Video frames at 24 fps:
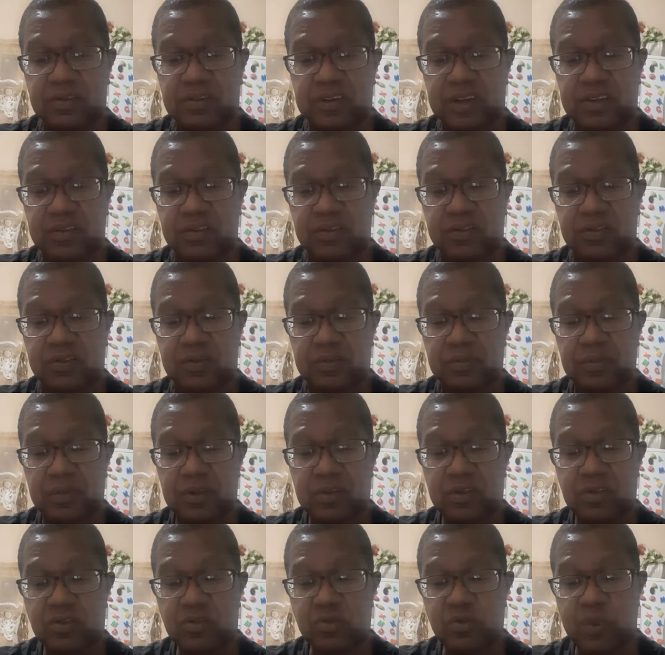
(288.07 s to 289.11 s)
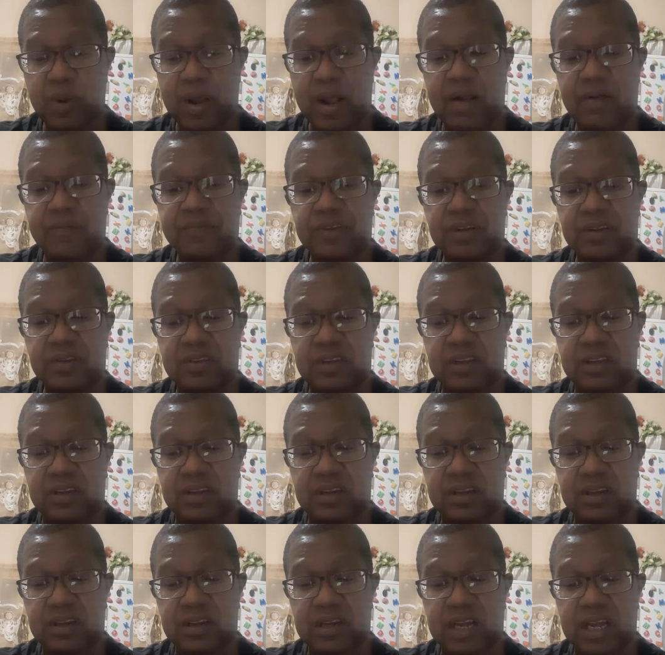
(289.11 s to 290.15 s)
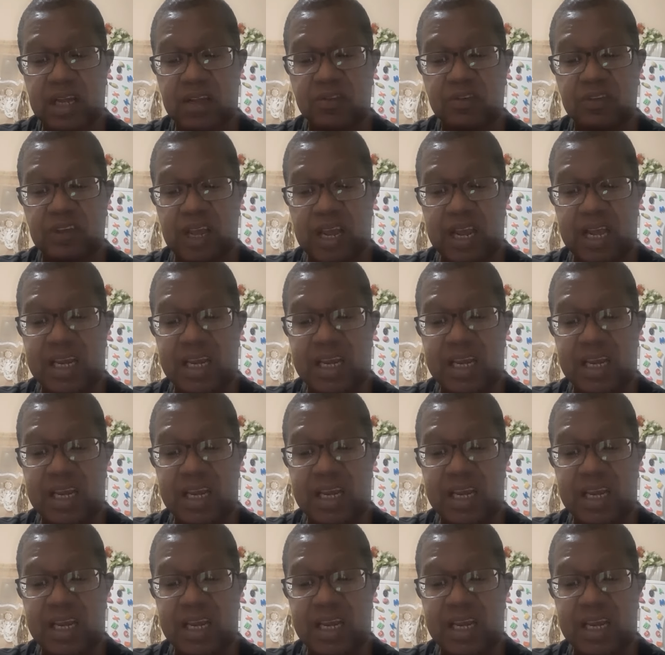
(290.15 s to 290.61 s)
6 12 to 13 is,